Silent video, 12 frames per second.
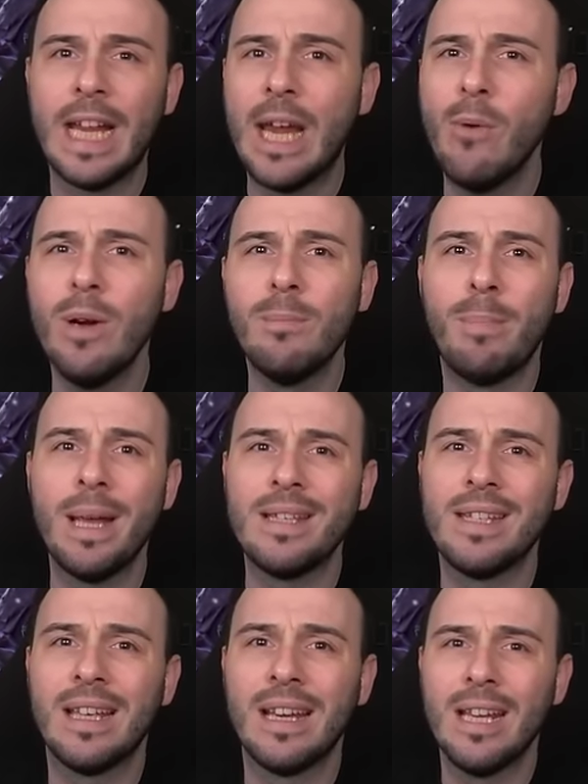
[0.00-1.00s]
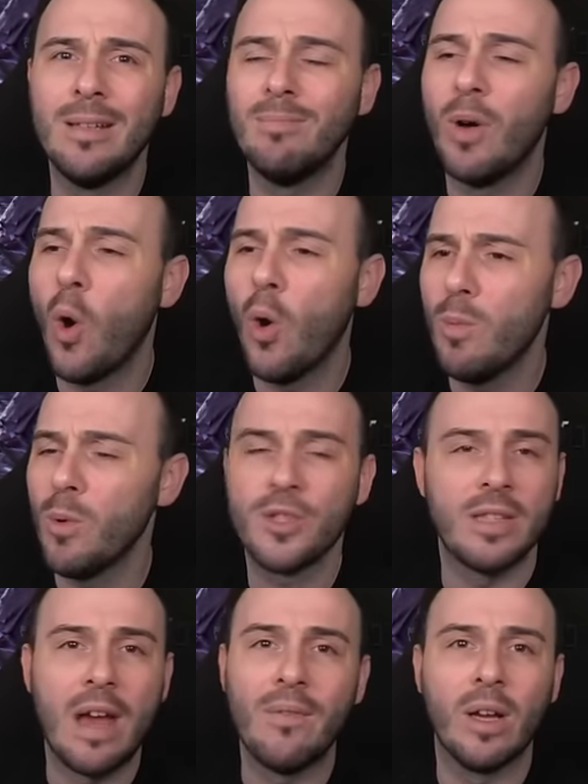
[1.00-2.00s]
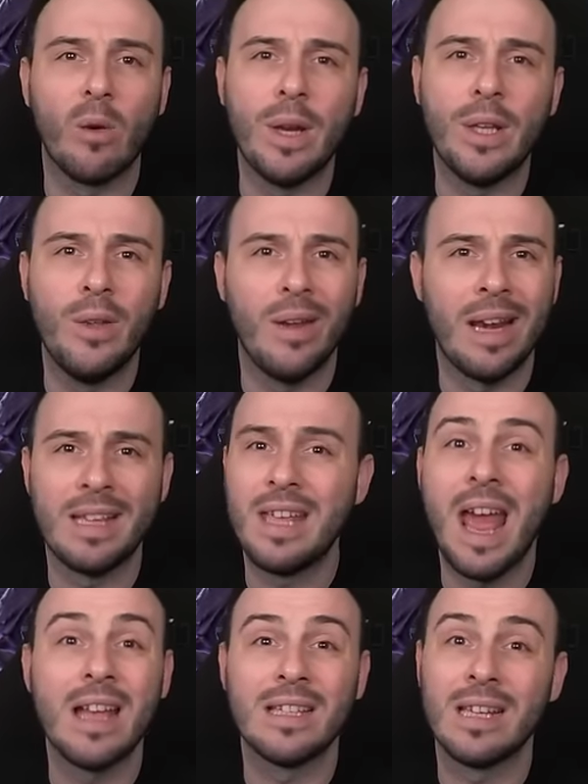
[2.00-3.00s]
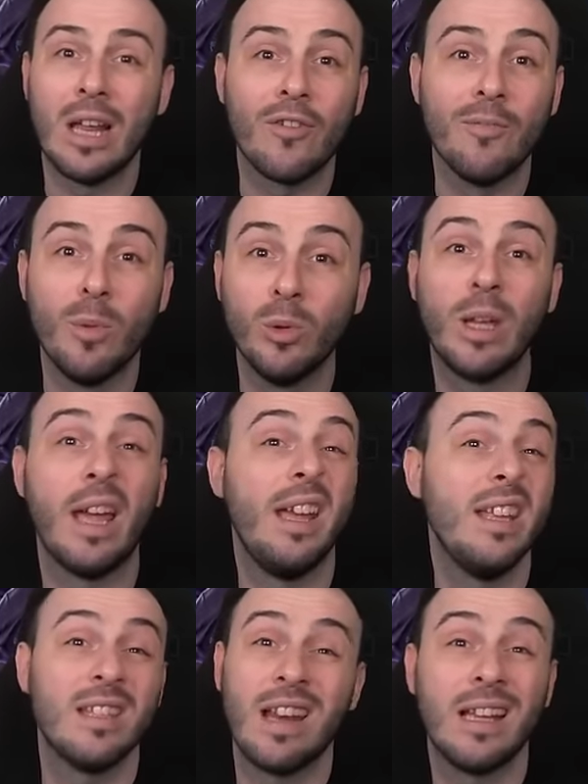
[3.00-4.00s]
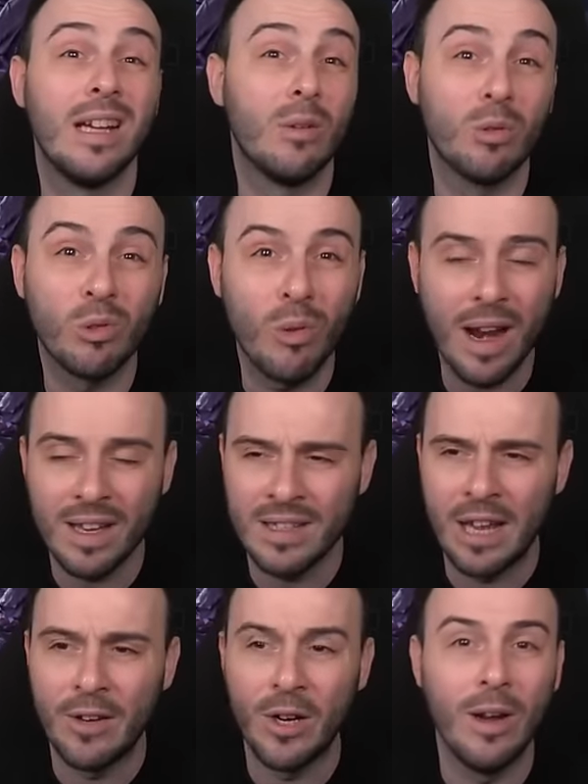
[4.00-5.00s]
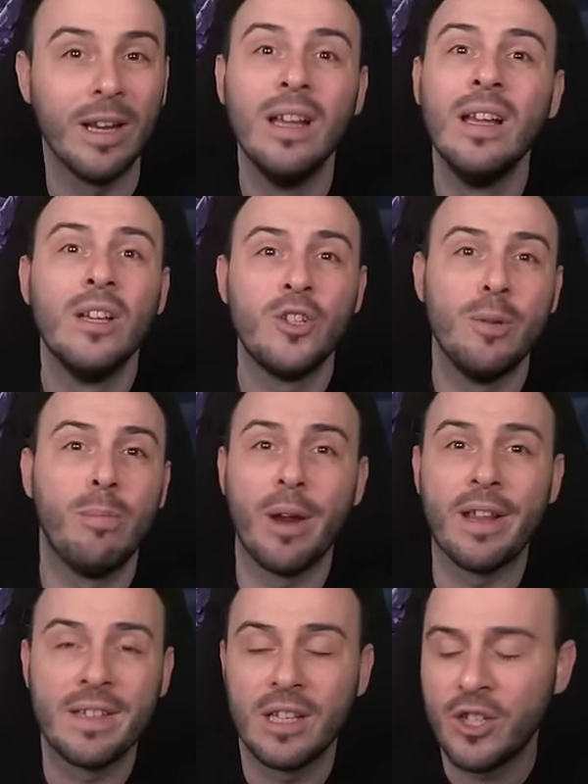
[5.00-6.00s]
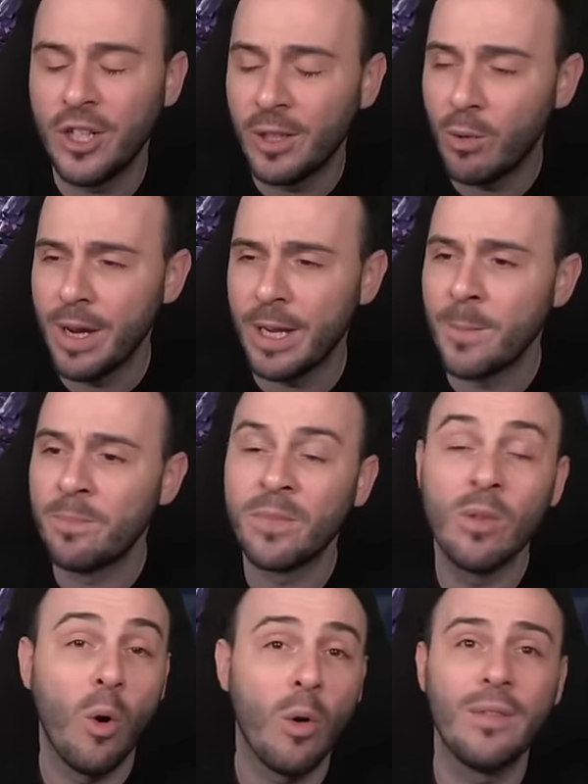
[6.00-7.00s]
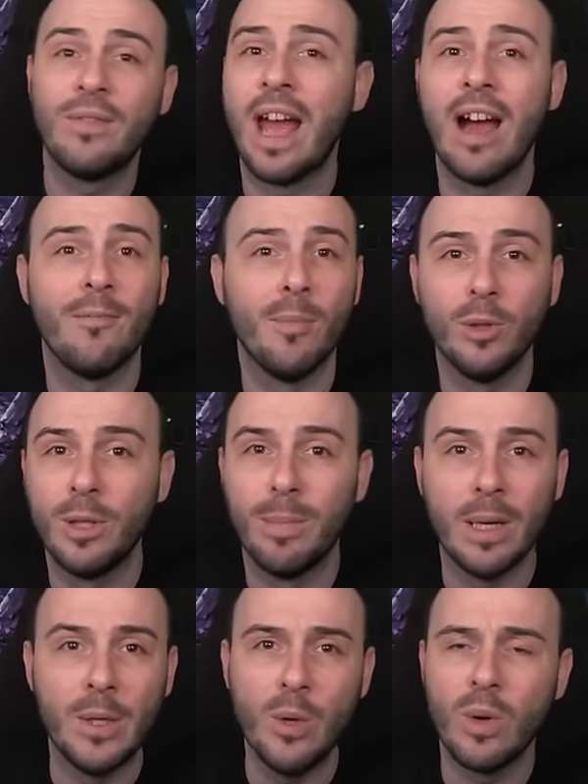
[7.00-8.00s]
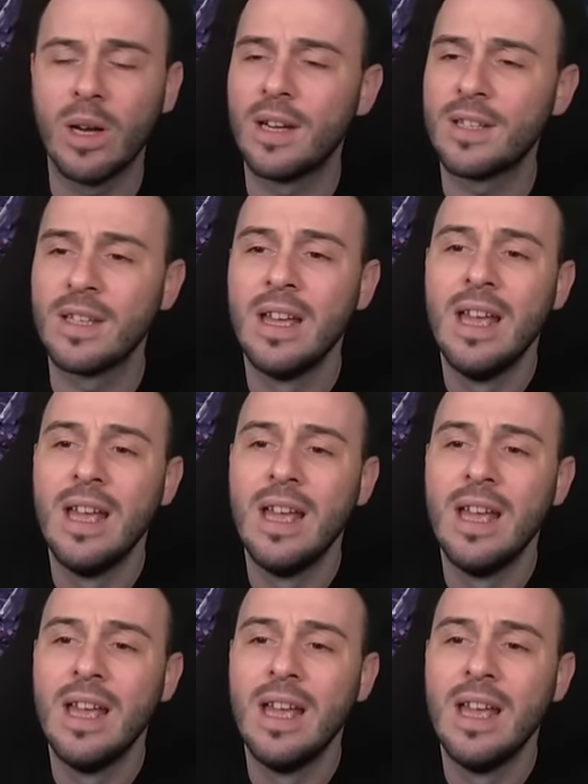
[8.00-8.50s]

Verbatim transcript: it will basically almost never crit you unless he has a lot of multi-hits like a Kutraxa, you know, and she breaks the shield quick. Or if they have multiple nukers.